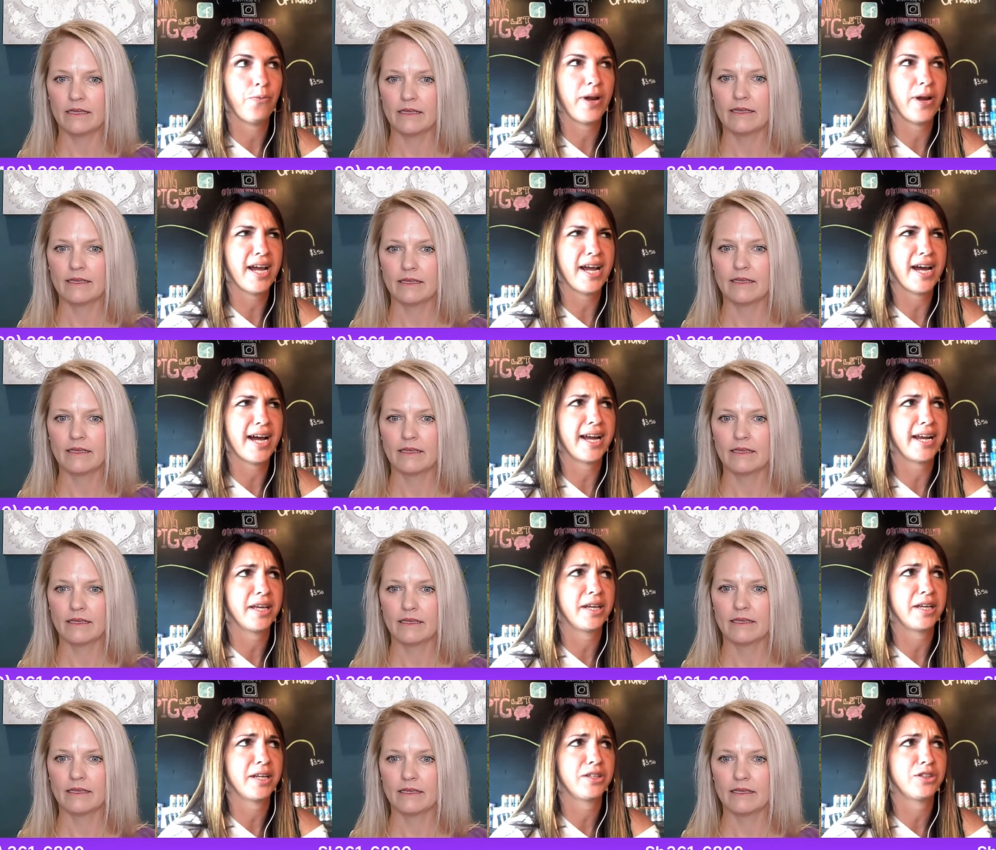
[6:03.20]
Speaker 1: we
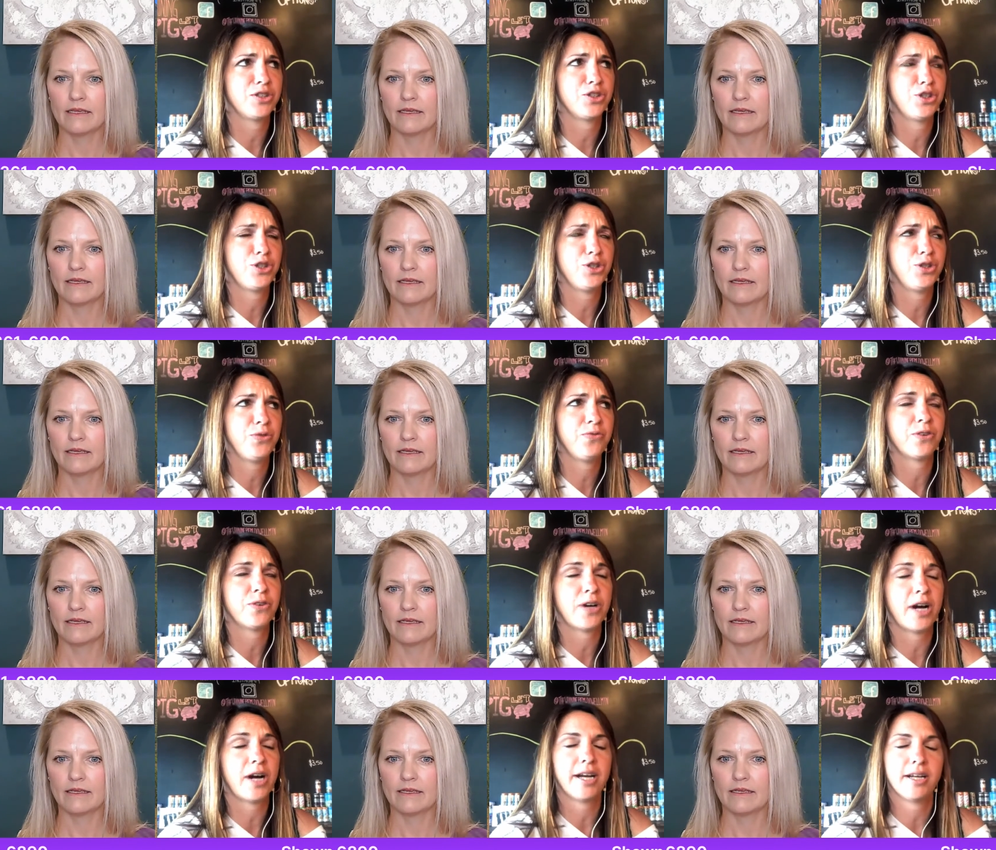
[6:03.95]
had it
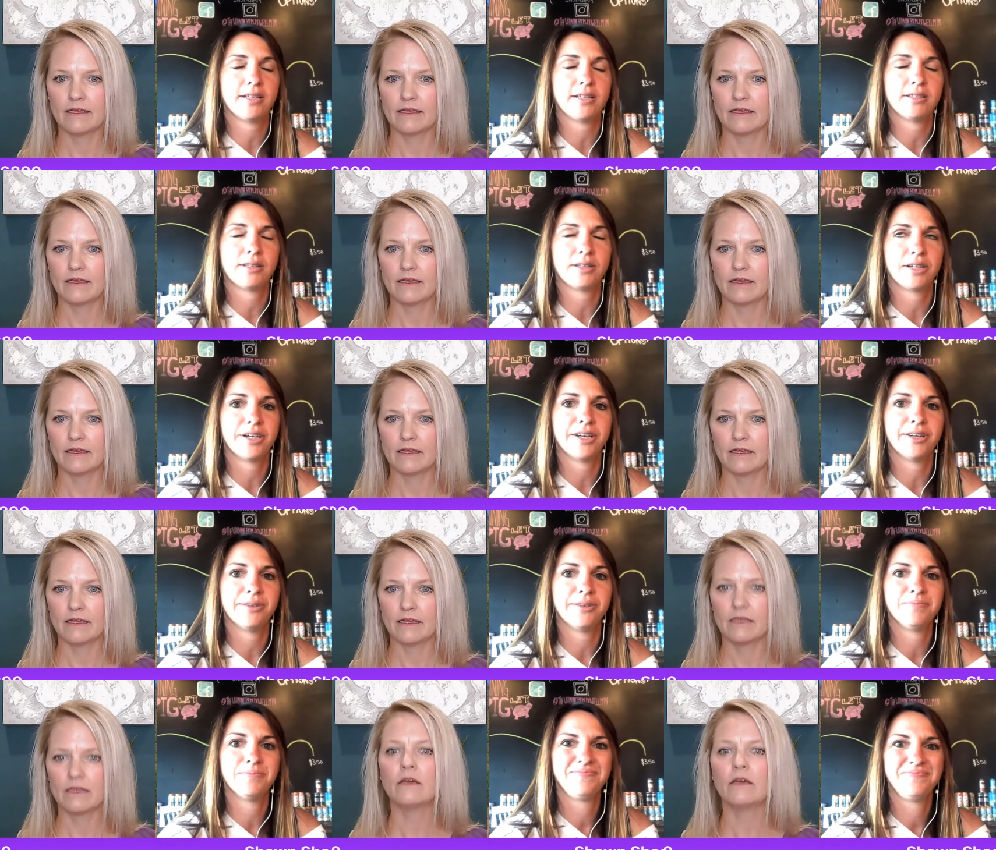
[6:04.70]
two Fridays
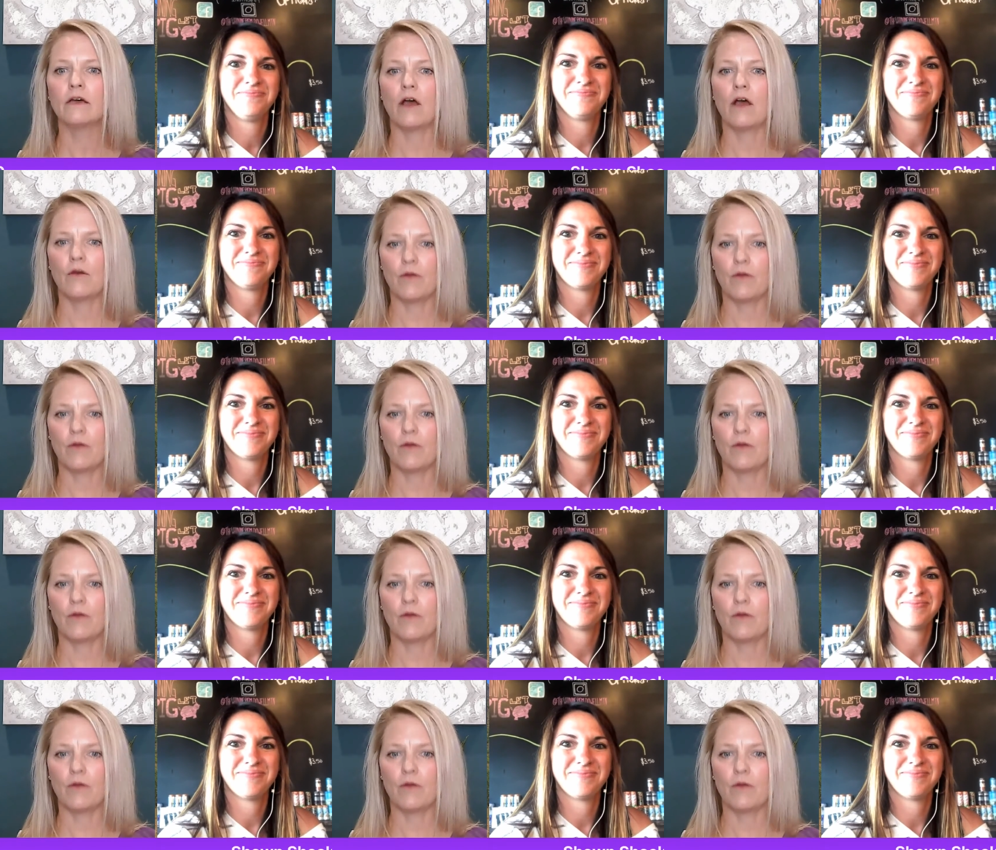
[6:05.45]
ago.